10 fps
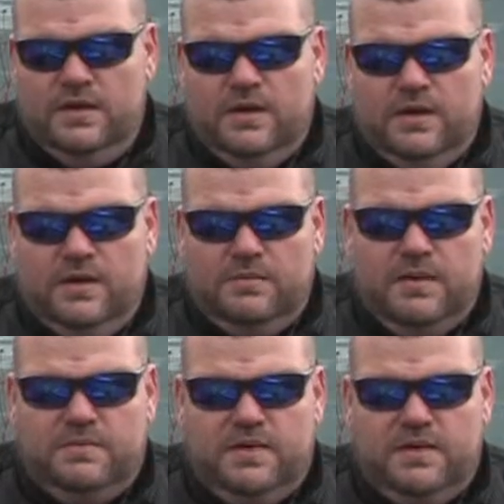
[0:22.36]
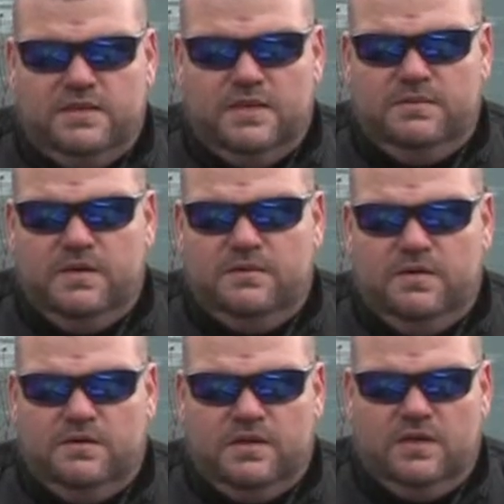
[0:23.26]
Maybe something
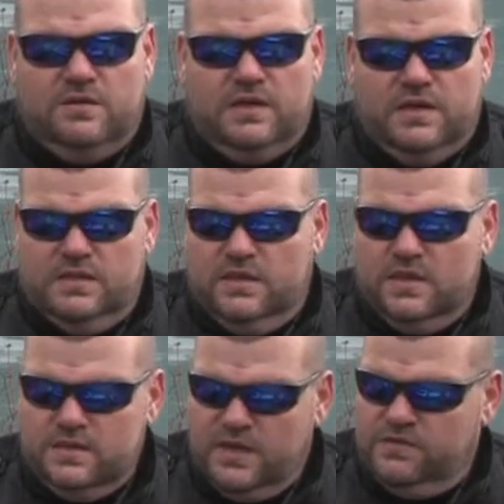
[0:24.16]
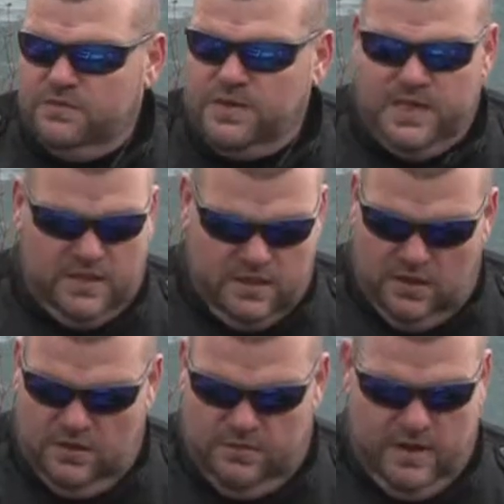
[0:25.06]
about how they can save you money in the
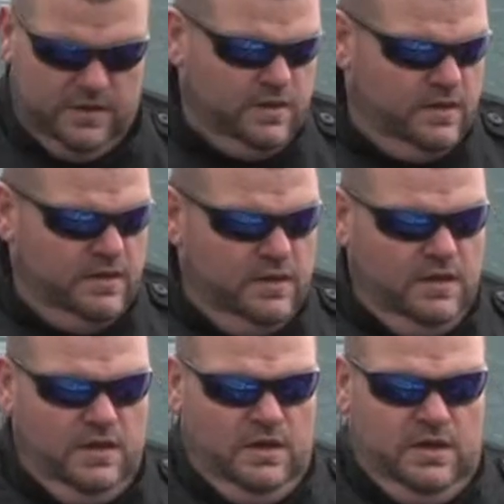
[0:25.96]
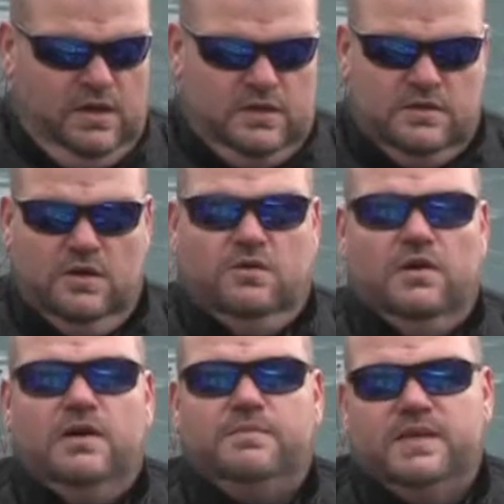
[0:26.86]
long run. So
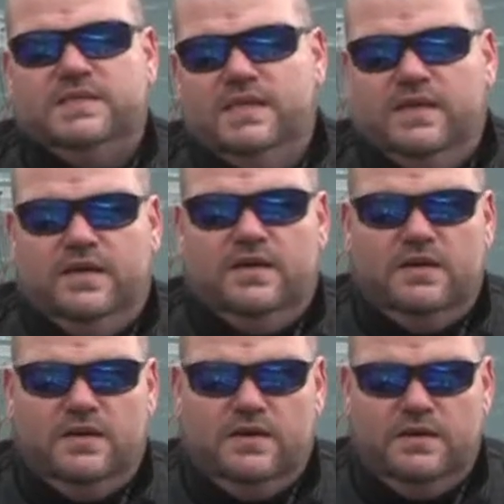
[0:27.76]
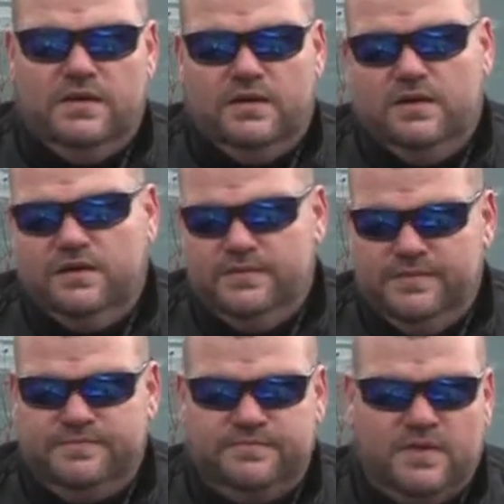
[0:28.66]
basically,
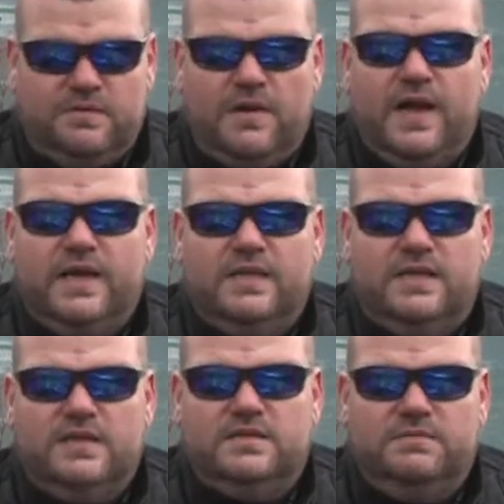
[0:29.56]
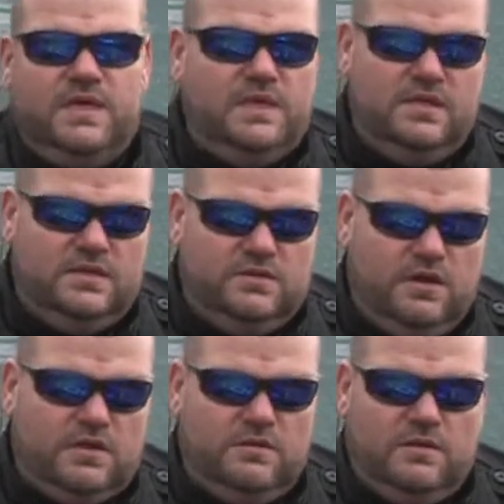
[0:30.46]
rugged doesn't mean
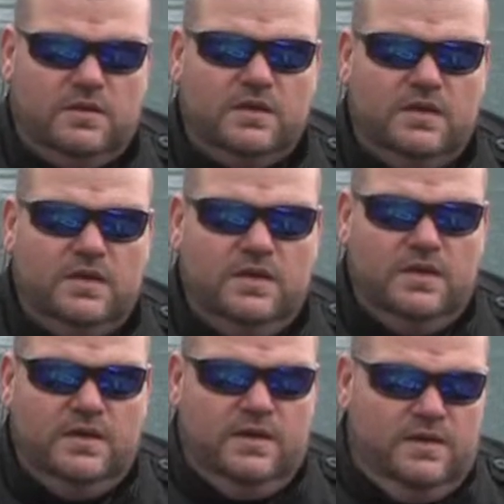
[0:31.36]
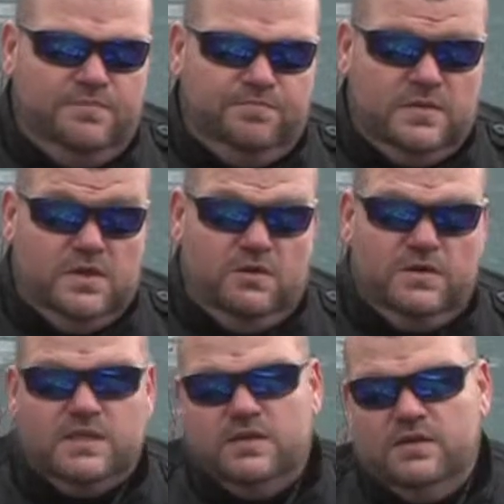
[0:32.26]
indestructible. So
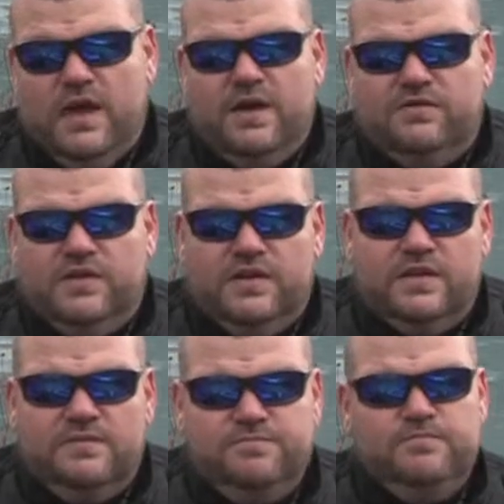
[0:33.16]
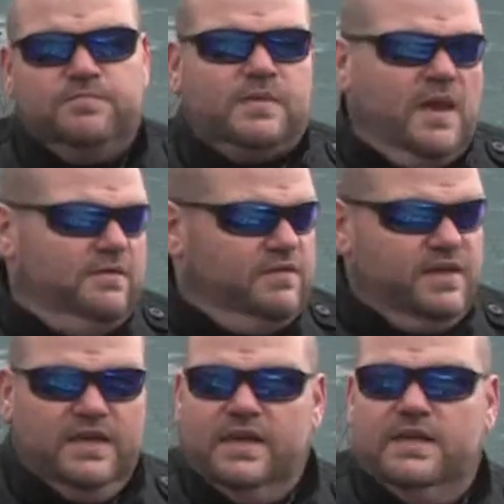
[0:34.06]
with a good effort,
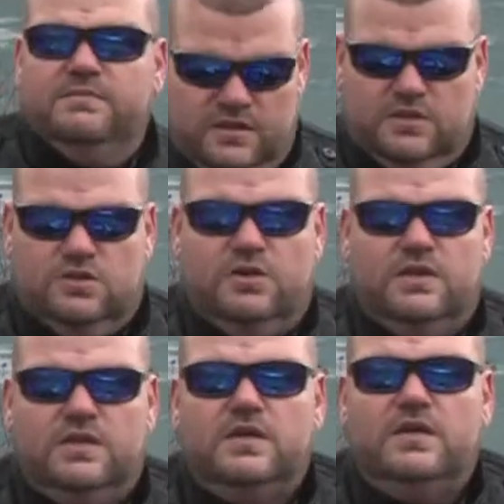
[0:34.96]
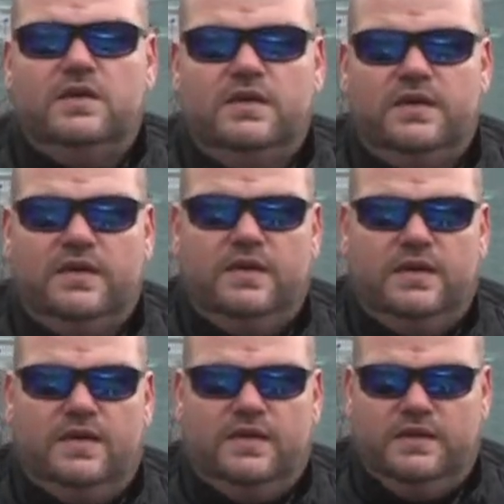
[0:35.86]
everything can be destroyed,
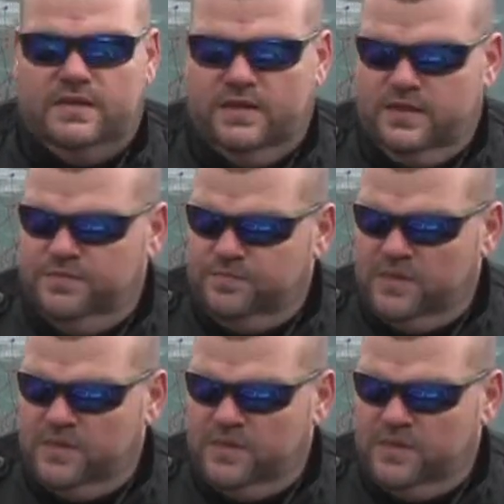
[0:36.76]
and